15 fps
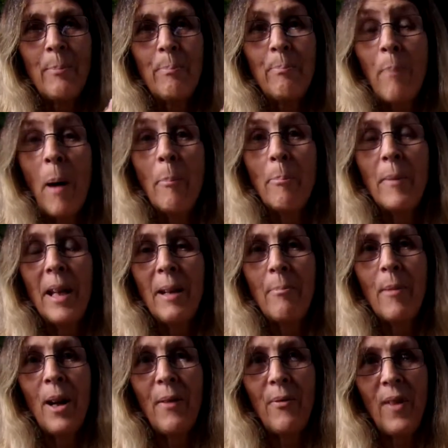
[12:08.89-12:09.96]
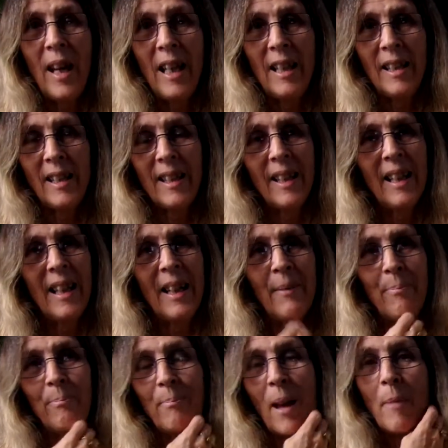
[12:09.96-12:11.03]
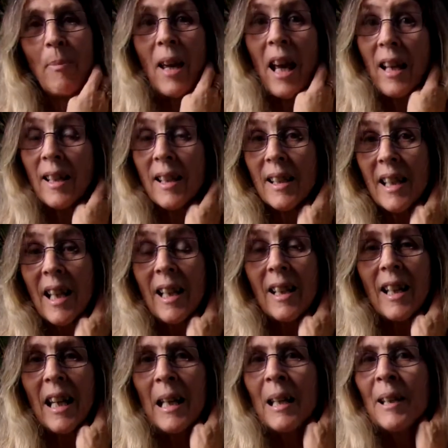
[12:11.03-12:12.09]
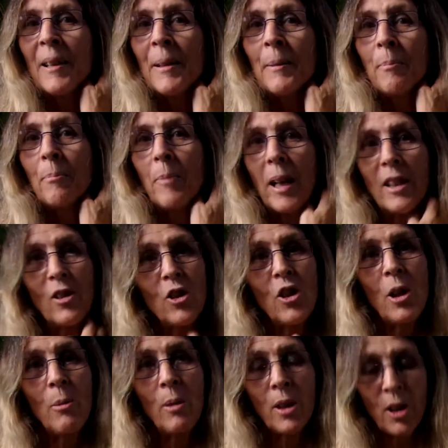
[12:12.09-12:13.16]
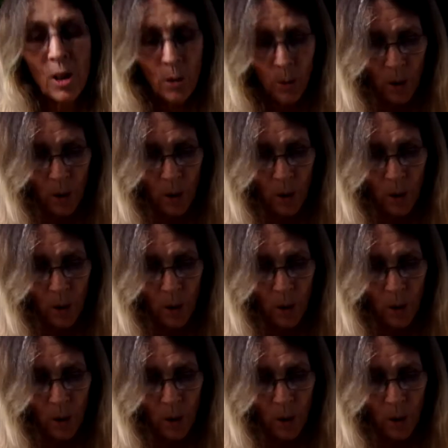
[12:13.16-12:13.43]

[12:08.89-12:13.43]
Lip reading: bump me in my face, maybe accidentally, but she will still